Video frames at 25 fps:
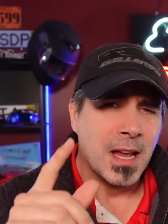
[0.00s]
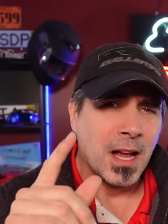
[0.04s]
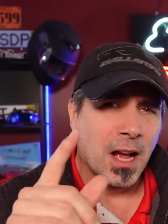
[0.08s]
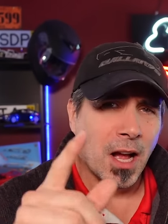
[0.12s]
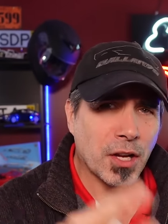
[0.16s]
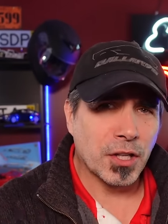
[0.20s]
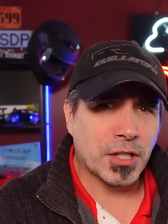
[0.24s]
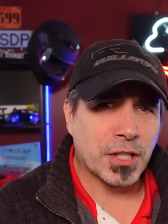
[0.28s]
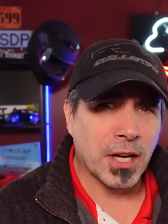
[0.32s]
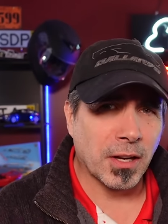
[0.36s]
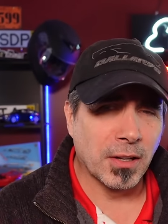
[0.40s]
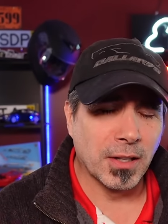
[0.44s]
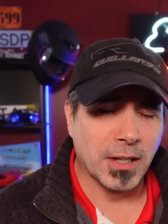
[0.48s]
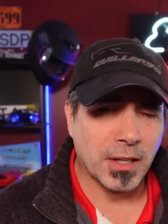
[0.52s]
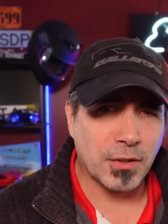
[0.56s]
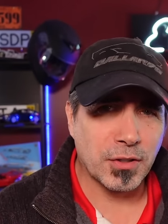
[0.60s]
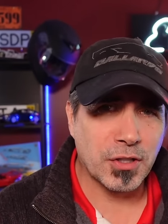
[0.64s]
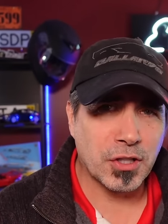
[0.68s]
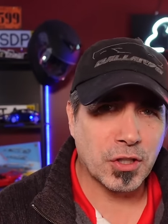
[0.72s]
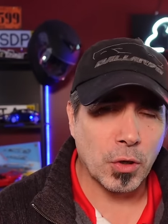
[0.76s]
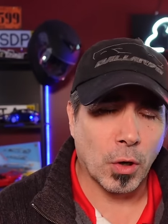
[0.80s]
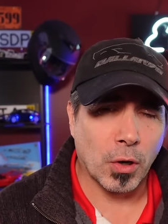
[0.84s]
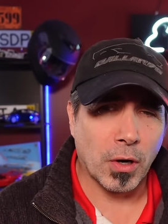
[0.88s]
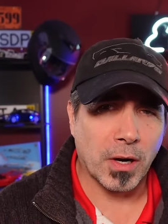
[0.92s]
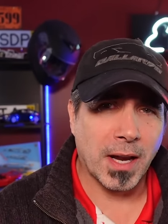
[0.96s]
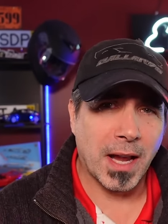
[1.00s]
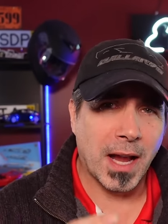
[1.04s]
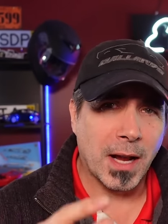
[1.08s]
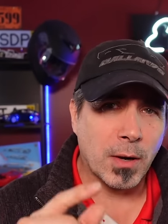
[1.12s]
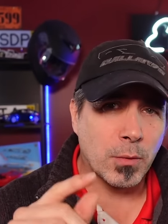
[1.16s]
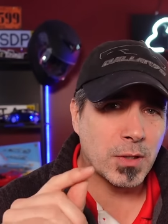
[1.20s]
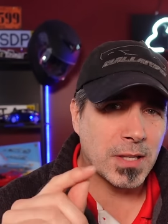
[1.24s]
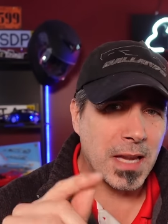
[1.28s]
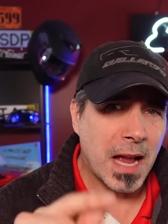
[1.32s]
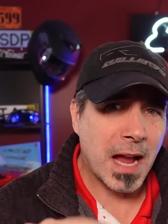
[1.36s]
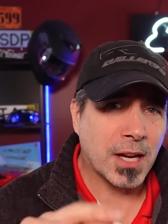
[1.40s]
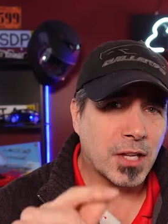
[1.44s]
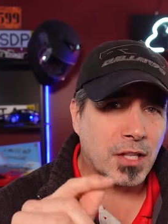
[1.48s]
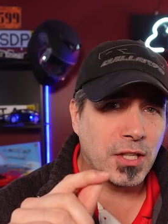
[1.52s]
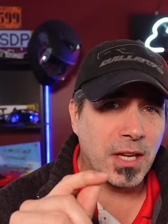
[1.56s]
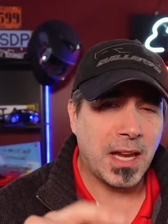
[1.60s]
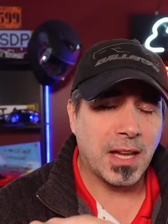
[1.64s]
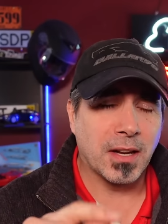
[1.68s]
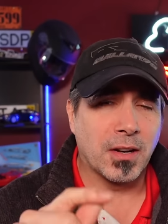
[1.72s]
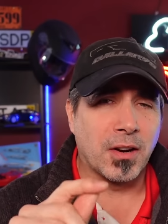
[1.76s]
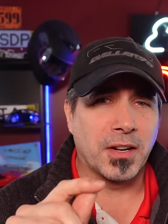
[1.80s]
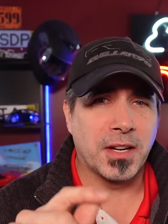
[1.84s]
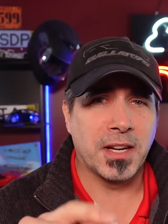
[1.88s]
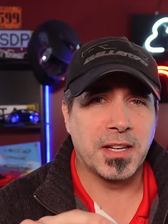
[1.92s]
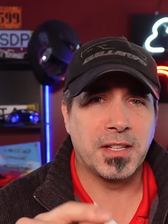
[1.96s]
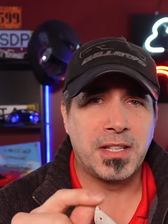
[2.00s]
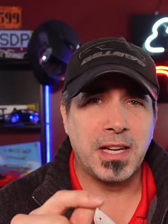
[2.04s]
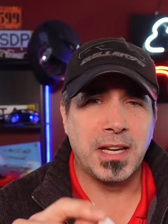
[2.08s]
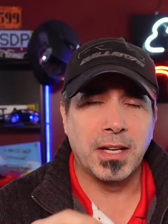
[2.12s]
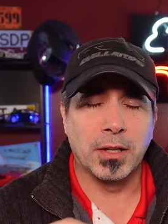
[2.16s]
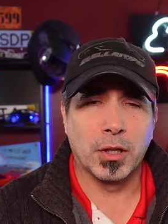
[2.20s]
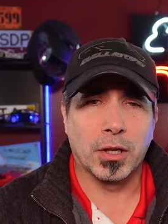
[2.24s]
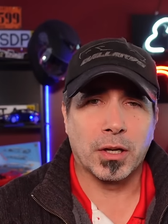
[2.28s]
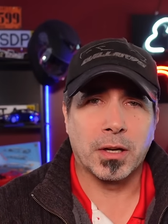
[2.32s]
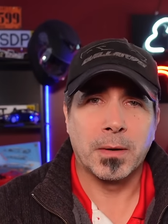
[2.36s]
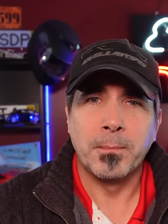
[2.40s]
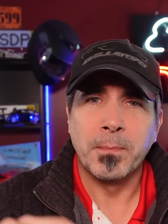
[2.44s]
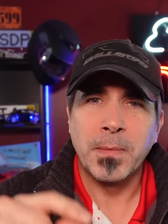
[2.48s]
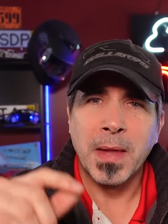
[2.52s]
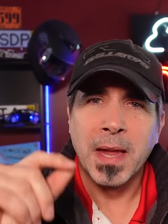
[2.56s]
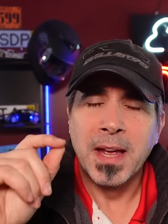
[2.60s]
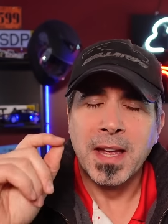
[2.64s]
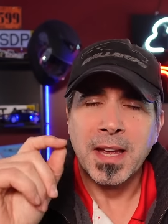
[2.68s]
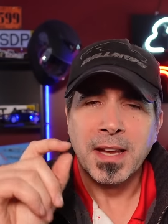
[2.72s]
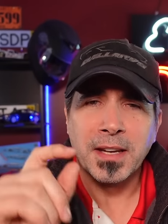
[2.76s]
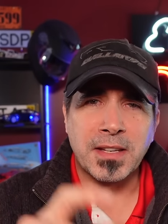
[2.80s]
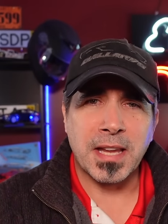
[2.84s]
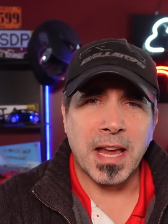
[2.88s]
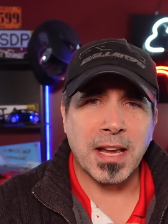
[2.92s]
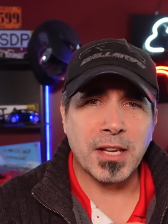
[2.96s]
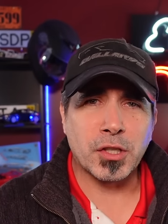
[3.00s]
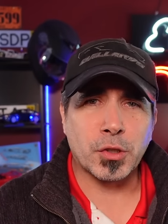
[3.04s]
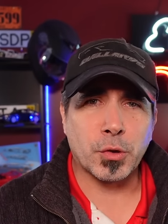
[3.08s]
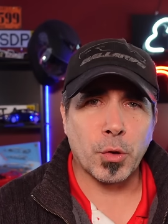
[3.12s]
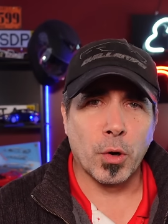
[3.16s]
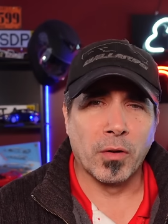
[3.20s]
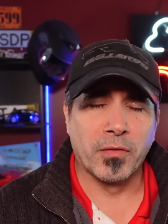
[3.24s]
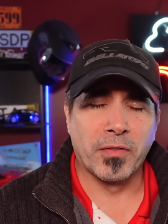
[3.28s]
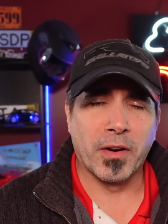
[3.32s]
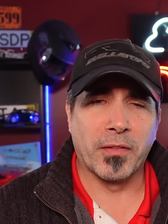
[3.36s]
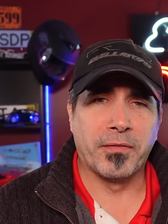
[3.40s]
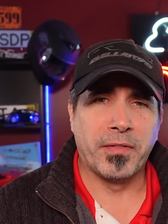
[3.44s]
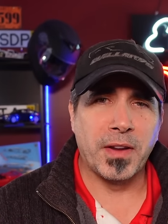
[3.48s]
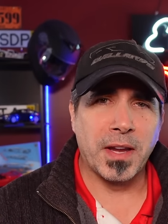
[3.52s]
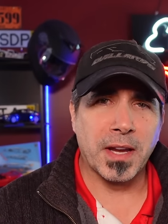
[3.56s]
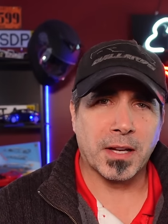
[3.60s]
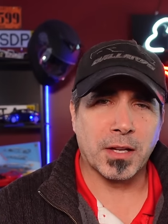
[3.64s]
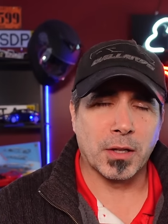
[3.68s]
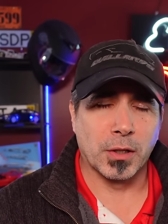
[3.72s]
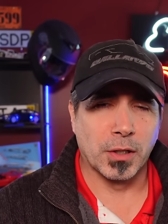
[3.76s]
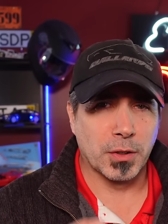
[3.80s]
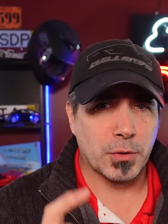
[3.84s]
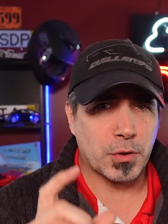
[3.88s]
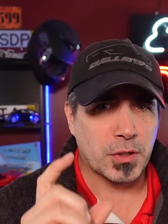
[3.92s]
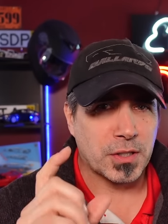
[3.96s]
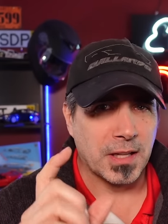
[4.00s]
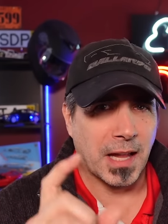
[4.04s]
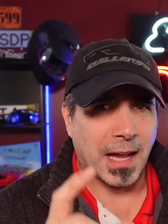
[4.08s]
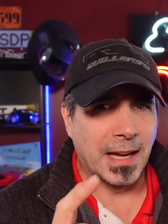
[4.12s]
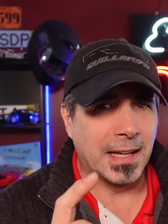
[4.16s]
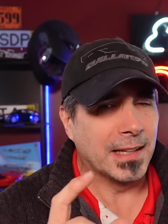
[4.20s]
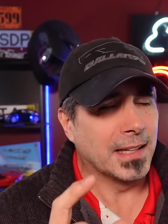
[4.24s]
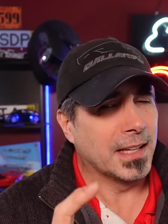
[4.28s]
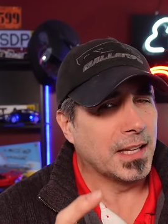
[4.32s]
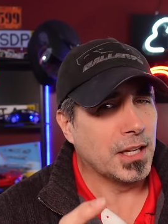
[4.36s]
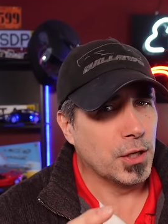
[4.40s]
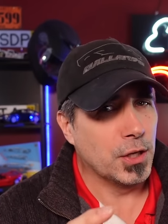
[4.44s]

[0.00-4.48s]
I'll share a little story. I was actually in on a dealer test drove a vehicle slightly